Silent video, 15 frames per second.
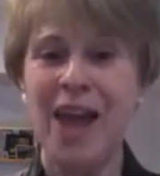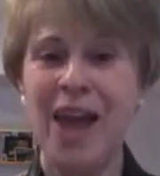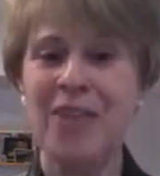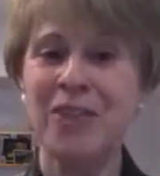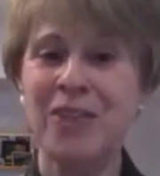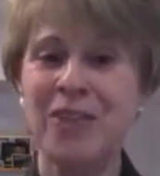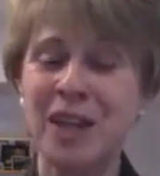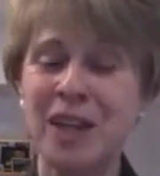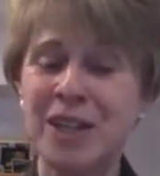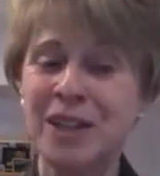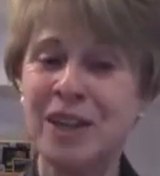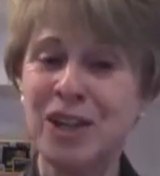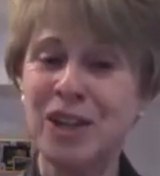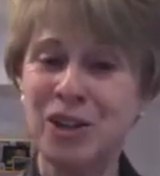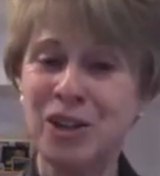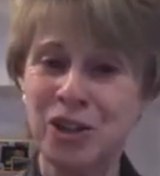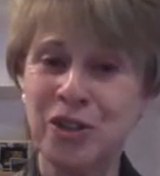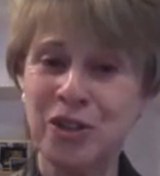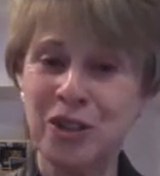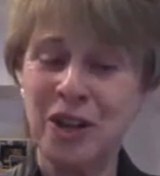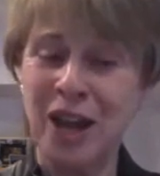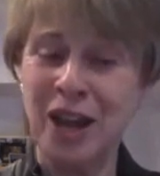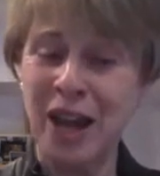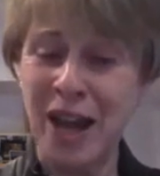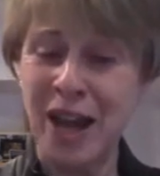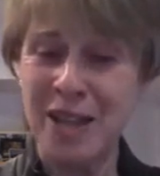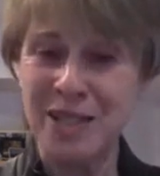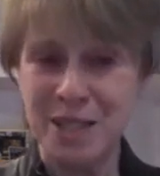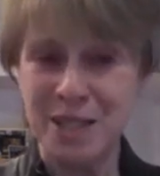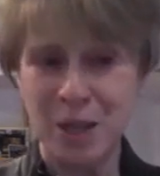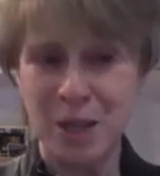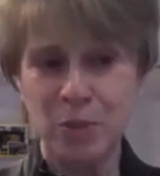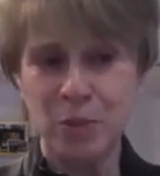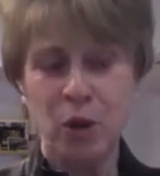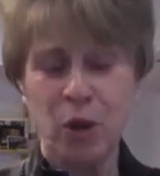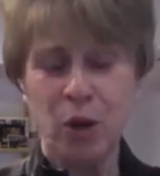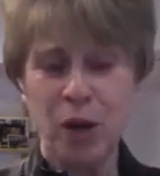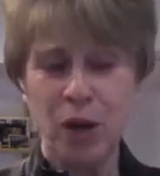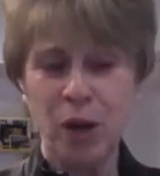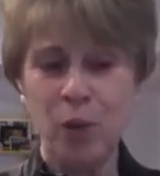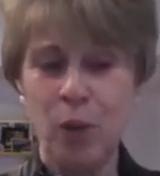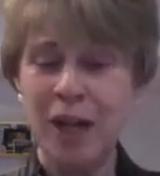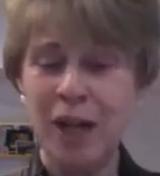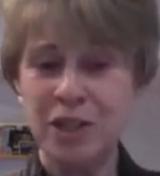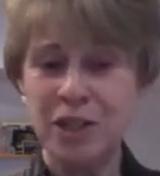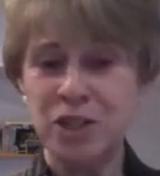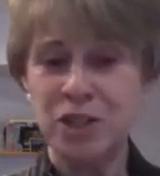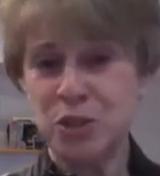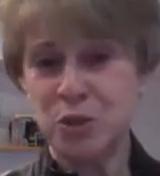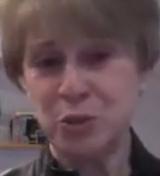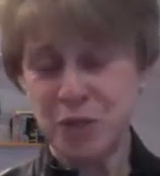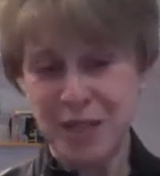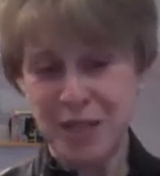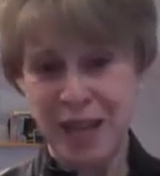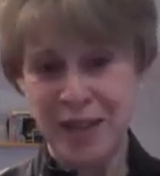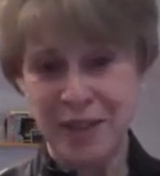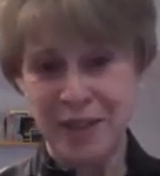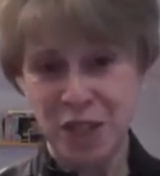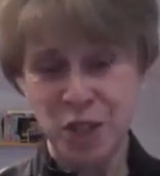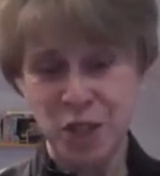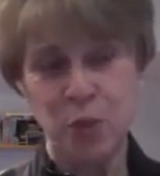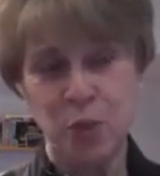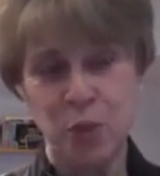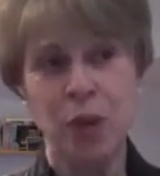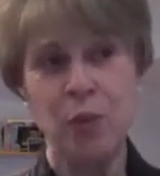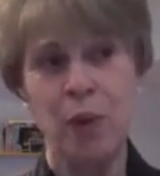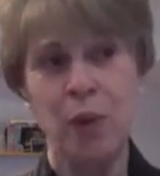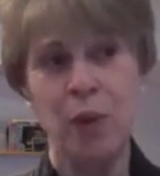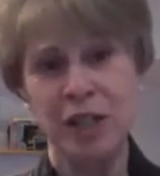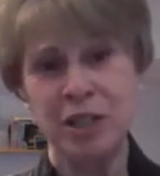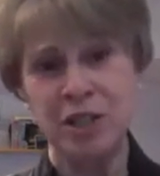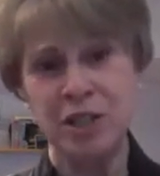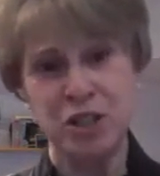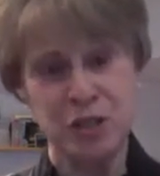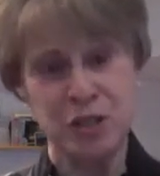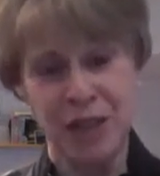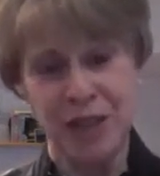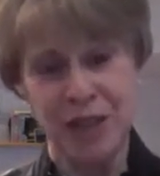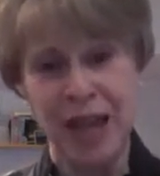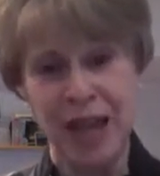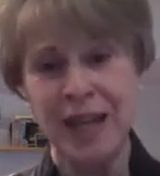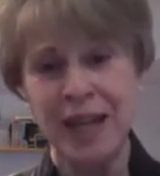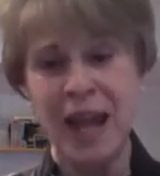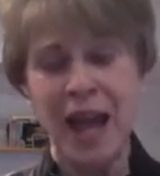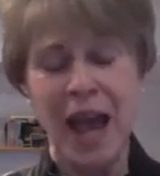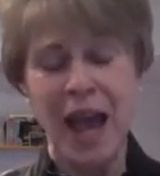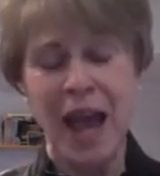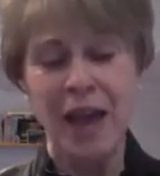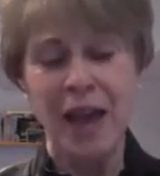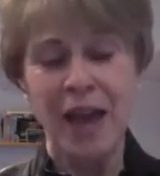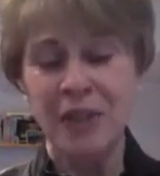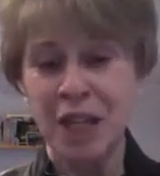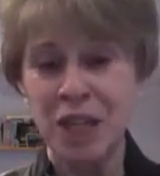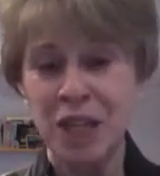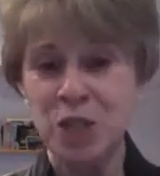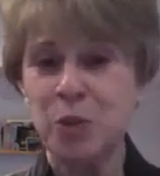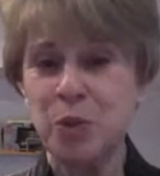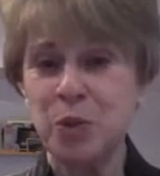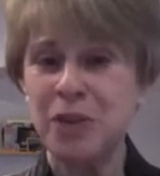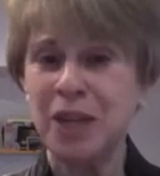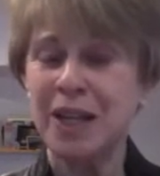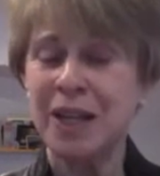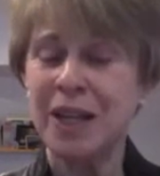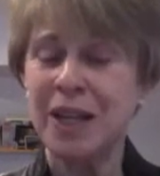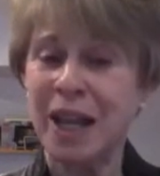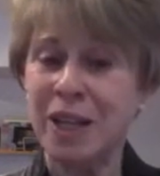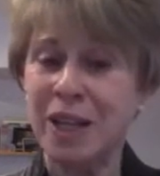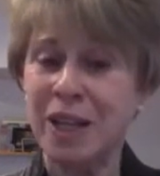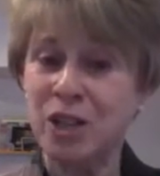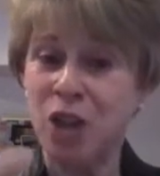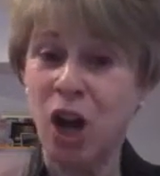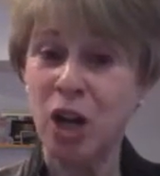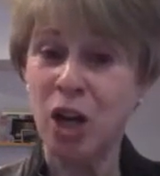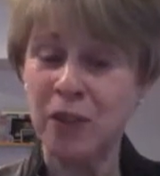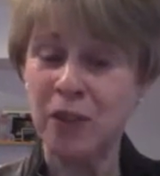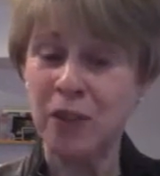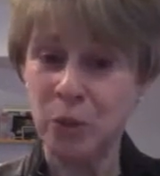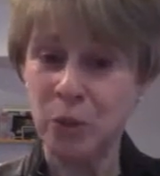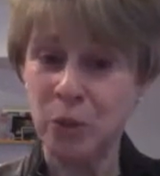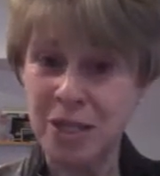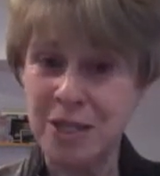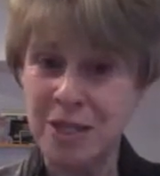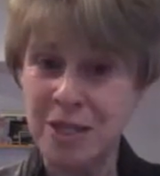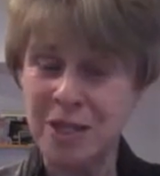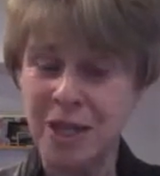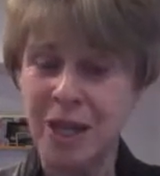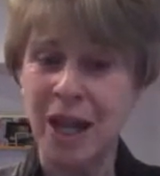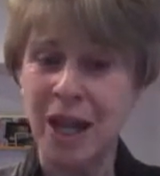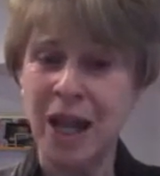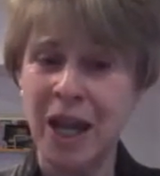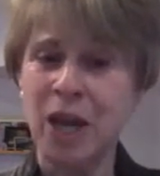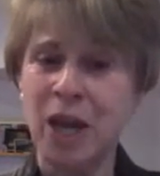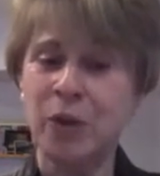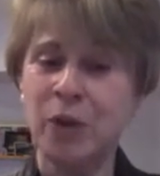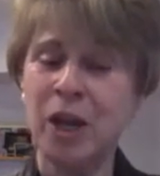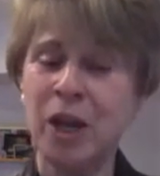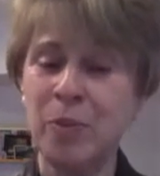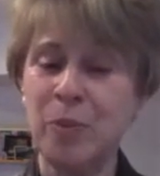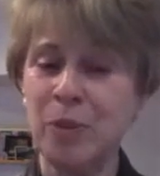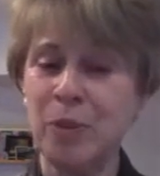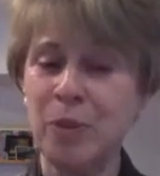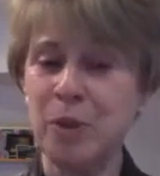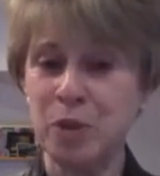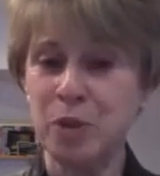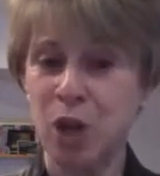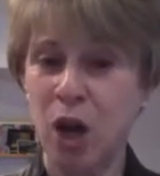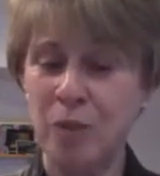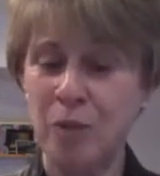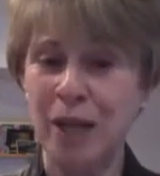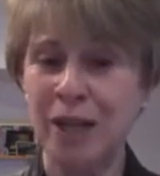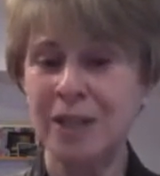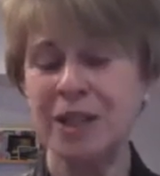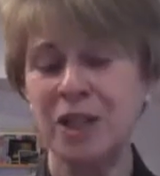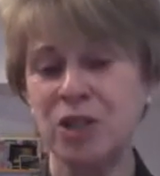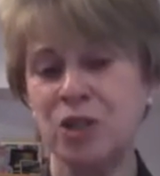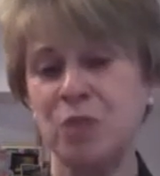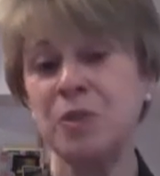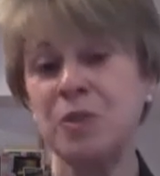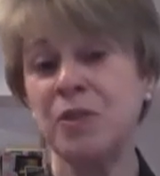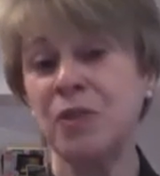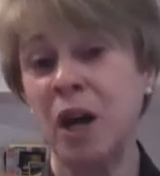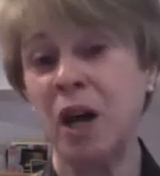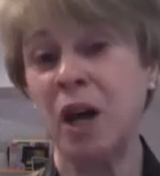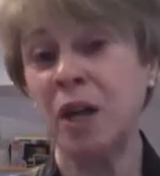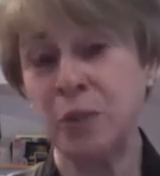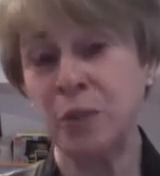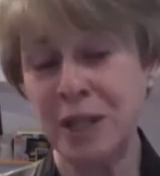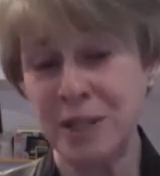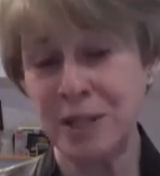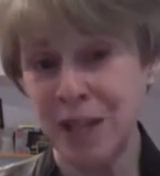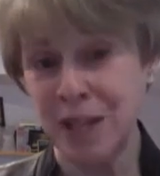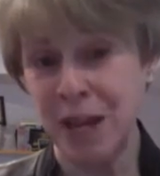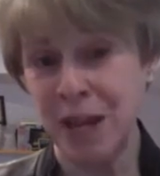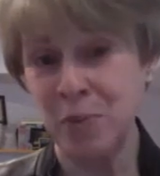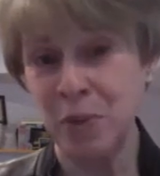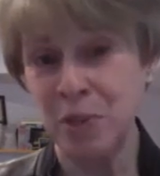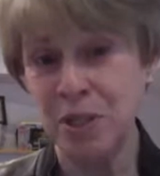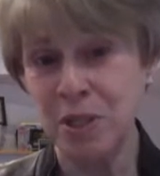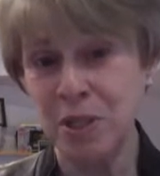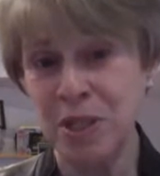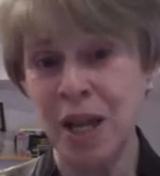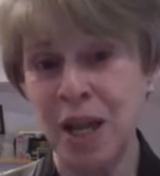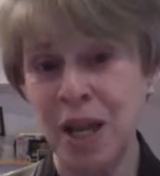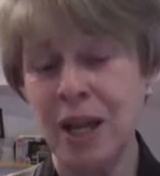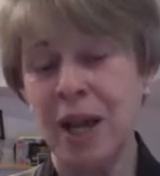and then the learner asks them, okay, why did you say it this way? Why didn't you say that? And the expert then can talk about their reasoning. We help them talk about it in terms of concrete examples,